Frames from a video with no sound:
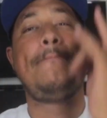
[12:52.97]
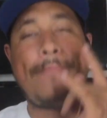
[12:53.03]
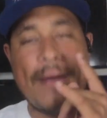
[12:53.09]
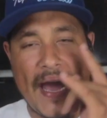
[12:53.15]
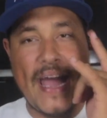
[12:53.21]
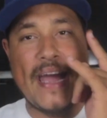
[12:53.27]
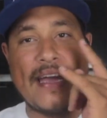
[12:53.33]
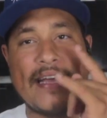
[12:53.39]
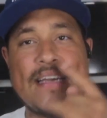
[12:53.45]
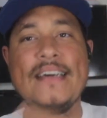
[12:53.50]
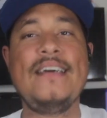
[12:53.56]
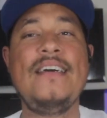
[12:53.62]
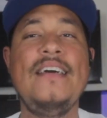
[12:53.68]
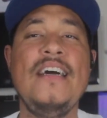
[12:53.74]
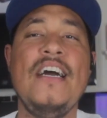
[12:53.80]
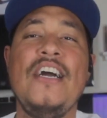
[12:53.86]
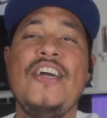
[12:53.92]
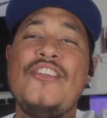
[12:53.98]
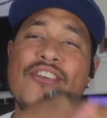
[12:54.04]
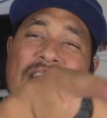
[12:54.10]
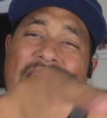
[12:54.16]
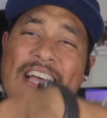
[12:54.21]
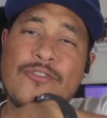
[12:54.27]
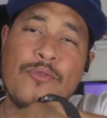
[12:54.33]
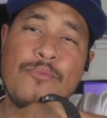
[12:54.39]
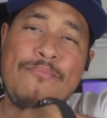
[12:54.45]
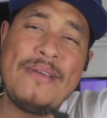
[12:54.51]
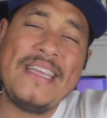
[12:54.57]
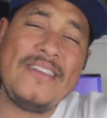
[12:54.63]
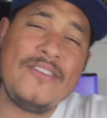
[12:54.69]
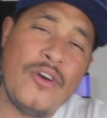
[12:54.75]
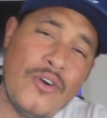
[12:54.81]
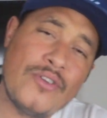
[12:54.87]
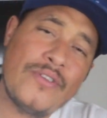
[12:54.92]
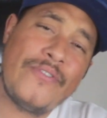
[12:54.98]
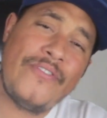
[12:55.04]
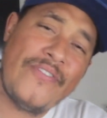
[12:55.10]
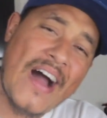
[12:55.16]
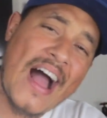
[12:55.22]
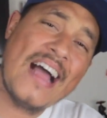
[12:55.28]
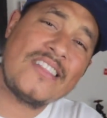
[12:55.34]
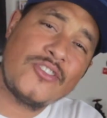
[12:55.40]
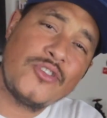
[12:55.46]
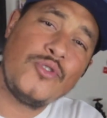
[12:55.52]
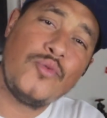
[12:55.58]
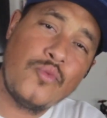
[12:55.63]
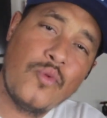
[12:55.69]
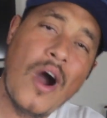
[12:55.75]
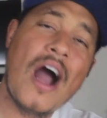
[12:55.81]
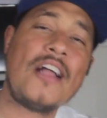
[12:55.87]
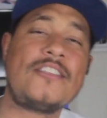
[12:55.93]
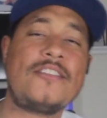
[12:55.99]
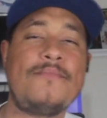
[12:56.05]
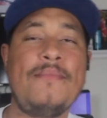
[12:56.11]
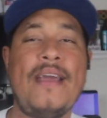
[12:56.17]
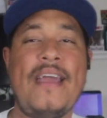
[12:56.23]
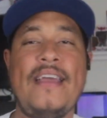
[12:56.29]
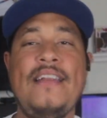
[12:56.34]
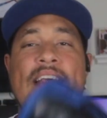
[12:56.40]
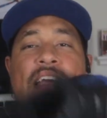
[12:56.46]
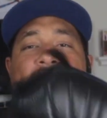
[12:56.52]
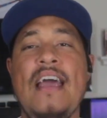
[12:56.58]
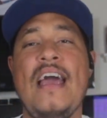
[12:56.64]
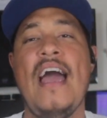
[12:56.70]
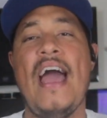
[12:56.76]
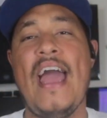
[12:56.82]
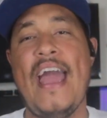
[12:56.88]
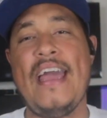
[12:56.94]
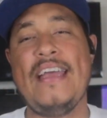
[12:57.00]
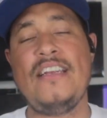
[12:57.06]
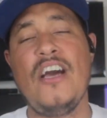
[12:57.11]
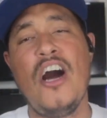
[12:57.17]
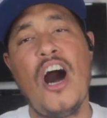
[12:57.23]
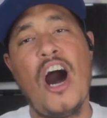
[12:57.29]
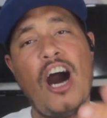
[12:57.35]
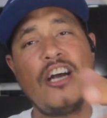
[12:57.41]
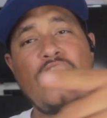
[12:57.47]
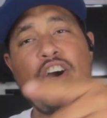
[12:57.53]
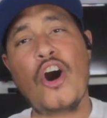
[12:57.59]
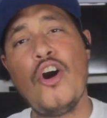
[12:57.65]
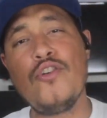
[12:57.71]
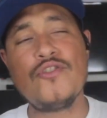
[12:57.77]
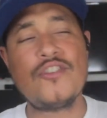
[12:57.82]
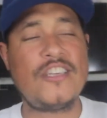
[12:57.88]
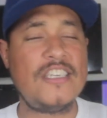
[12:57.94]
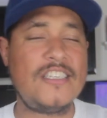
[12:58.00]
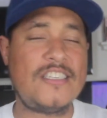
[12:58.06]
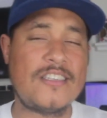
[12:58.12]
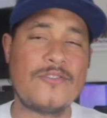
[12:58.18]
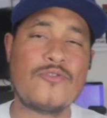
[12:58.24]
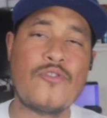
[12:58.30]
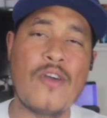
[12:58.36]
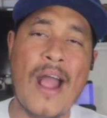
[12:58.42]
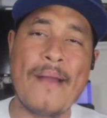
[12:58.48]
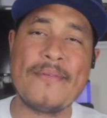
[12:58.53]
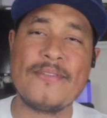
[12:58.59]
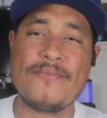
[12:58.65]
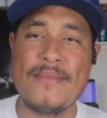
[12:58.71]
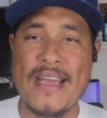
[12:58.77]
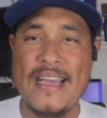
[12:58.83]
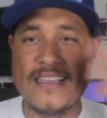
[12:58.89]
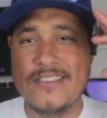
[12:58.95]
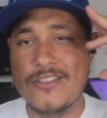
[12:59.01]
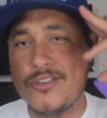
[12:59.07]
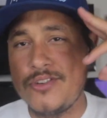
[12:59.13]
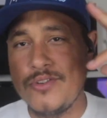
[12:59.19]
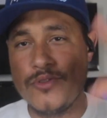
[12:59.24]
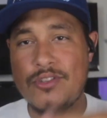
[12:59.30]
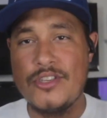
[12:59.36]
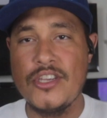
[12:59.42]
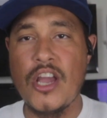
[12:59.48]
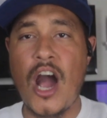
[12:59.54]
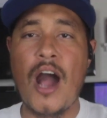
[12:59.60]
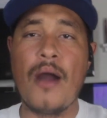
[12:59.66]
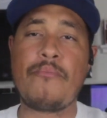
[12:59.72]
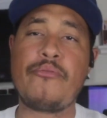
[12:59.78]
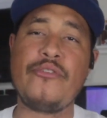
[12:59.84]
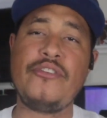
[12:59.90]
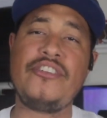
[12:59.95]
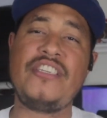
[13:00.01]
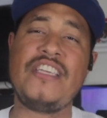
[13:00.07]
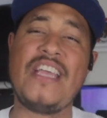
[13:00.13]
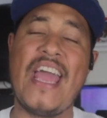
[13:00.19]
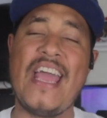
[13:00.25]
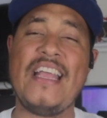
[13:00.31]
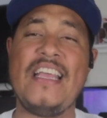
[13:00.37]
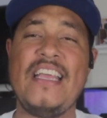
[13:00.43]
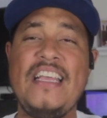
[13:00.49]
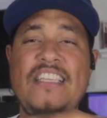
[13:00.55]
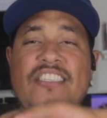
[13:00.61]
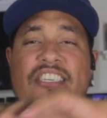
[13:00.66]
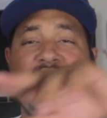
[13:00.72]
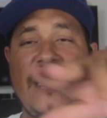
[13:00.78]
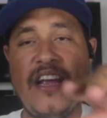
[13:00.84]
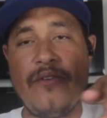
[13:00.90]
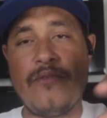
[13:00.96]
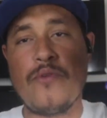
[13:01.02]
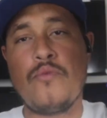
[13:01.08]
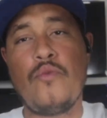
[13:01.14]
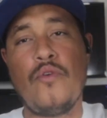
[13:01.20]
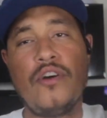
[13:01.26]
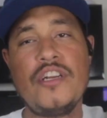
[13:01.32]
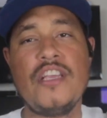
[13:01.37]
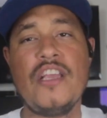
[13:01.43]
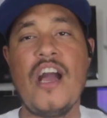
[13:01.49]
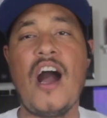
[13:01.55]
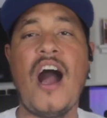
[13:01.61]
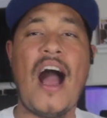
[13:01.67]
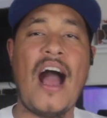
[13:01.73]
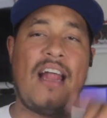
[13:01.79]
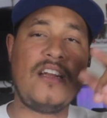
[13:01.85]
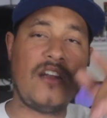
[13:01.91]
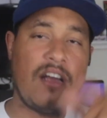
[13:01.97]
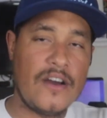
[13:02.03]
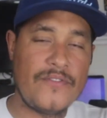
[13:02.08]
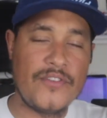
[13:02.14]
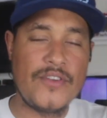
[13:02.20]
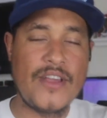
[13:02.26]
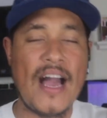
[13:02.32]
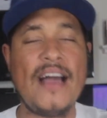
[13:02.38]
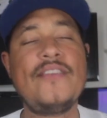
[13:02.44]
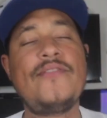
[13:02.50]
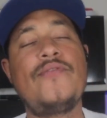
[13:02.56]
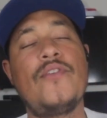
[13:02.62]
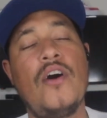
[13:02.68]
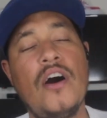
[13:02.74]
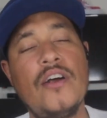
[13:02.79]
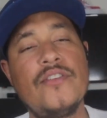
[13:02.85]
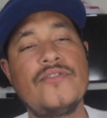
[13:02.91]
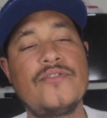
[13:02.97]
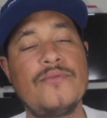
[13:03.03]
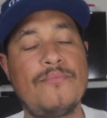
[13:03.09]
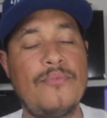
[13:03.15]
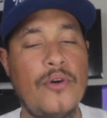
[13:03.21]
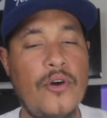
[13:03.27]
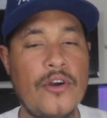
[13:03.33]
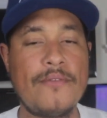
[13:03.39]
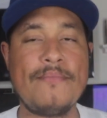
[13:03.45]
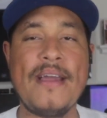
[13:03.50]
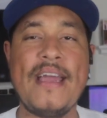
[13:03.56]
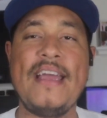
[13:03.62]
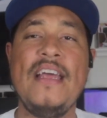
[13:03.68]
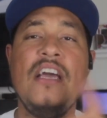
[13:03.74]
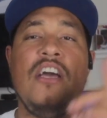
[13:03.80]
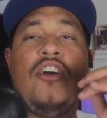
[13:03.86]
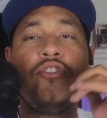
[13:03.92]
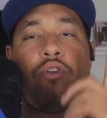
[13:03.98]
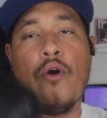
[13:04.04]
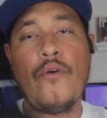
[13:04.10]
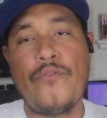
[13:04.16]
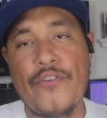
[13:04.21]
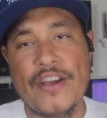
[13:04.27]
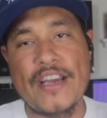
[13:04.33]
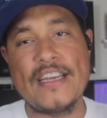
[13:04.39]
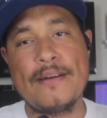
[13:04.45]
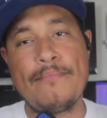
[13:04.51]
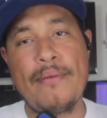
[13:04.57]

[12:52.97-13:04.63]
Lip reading: banger, you guys will be notified to watch, man. And all the OG subscribers, man, salute to y'all. Appreciate each and every one of y'all. I love you guys for all the support, man. Don't forget